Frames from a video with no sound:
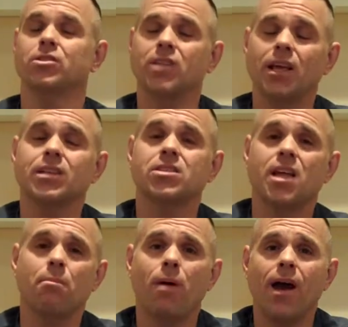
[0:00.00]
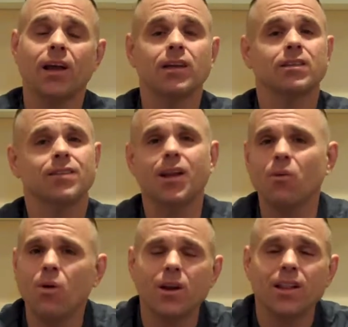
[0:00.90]
take a step back. They
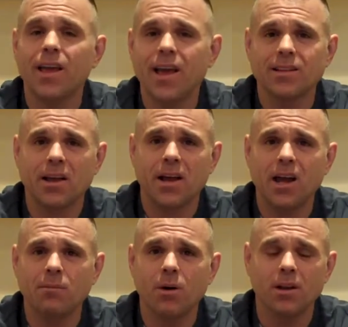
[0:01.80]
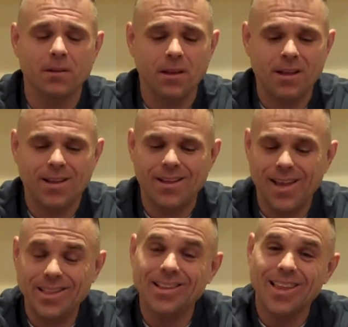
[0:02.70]
don't want to lay out that kind of money.
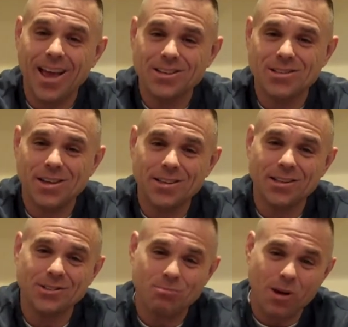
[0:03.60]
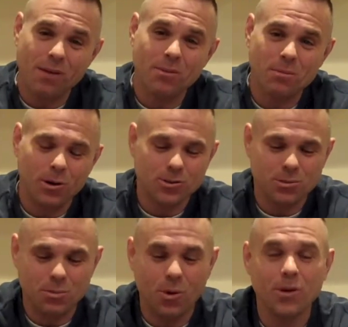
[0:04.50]
And the last thing that's probably most
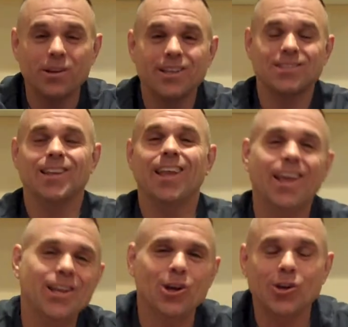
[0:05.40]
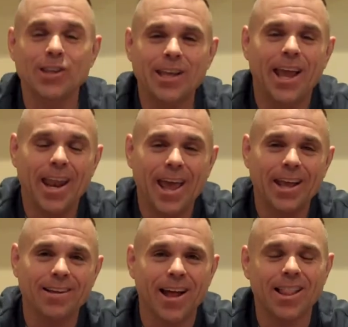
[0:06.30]
important is it in your D N
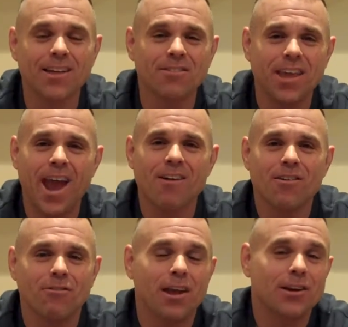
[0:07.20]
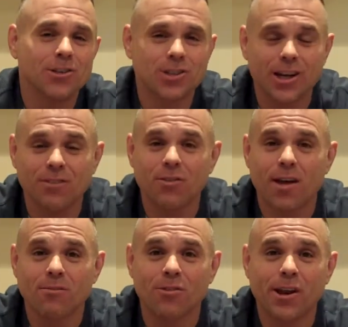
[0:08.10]
A. I love Gary Vaynerchuk. If you
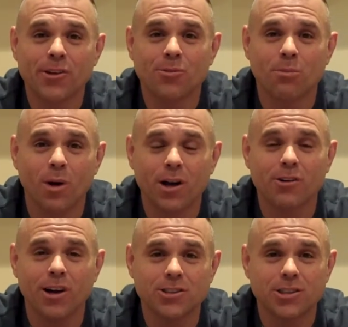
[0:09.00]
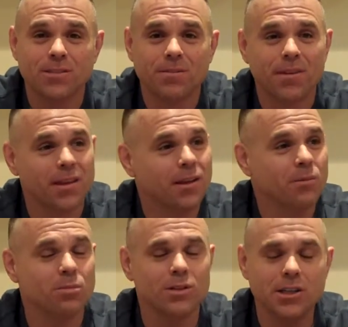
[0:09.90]
haven't read his book, Crush It!,
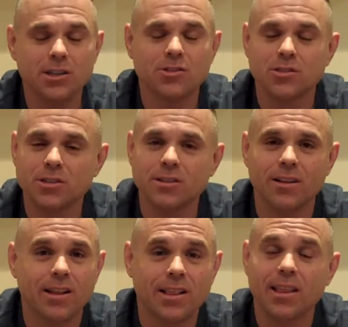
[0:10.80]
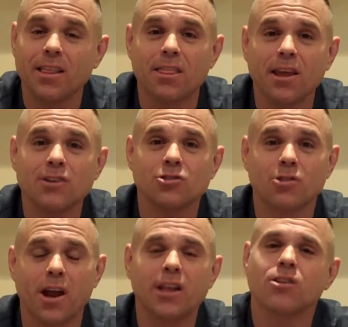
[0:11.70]
please. The, the thing is
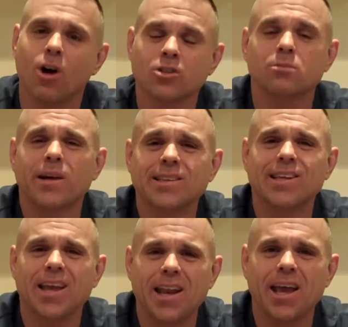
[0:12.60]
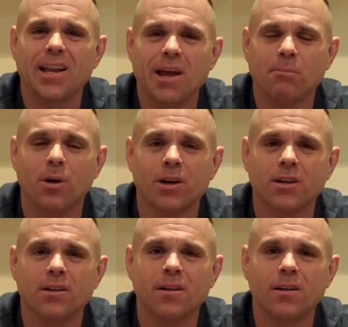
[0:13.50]
great. He talks about D N A in that book.